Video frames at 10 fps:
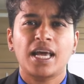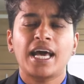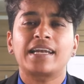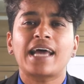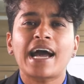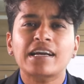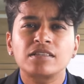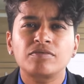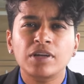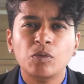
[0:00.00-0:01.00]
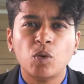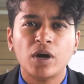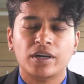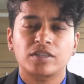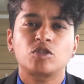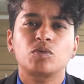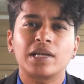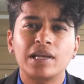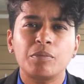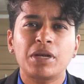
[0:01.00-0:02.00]
and actively work to
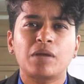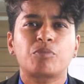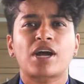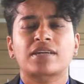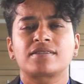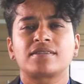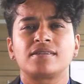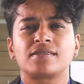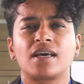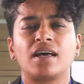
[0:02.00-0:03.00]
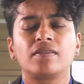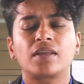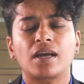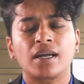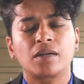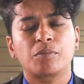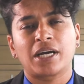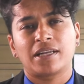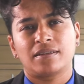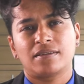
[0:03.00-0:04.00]
eliminate practices that
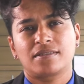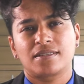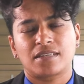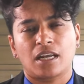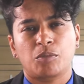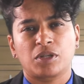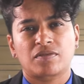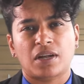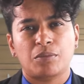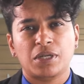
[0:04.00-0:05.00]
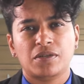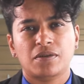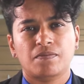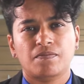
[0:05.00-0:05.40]
undermine sustainable development.